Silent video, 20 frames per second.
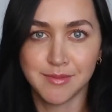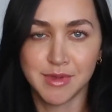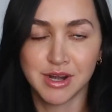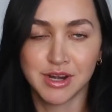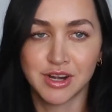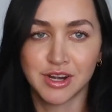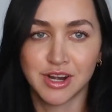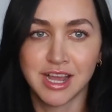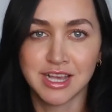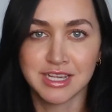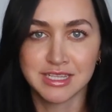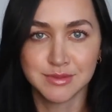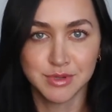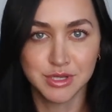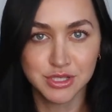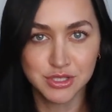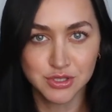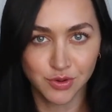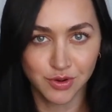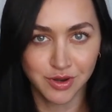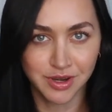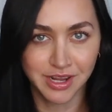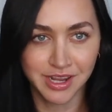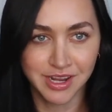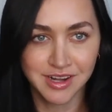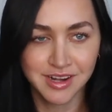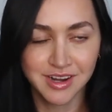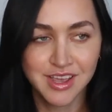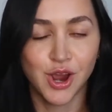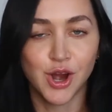and her husband
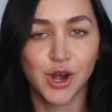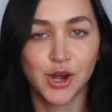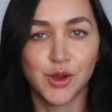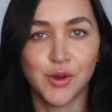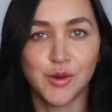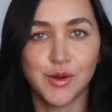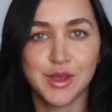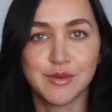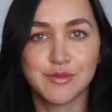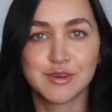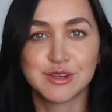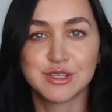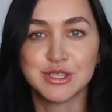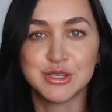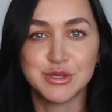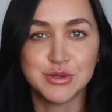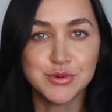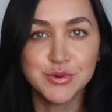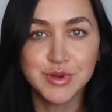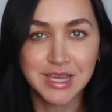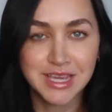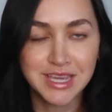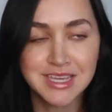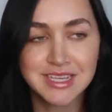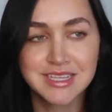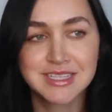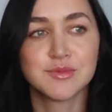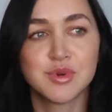Jordan are going for two weeks.